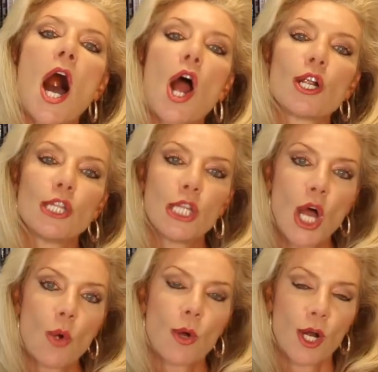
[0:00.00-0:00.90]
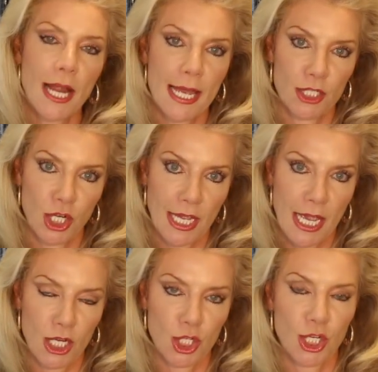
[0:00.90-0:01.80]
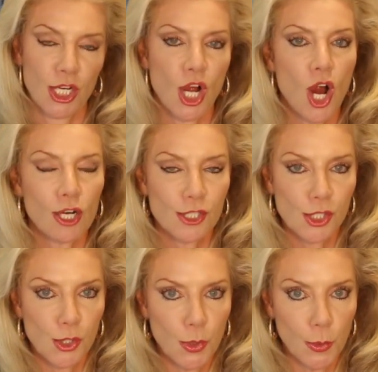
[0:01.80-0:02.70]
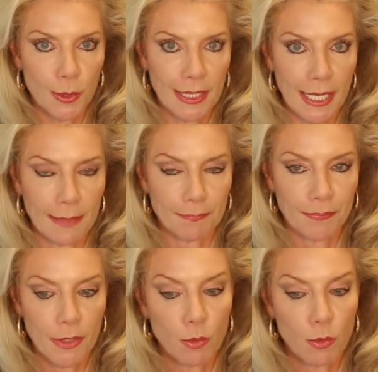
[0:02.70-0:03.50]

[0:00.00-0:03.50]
our lower education, our schooling.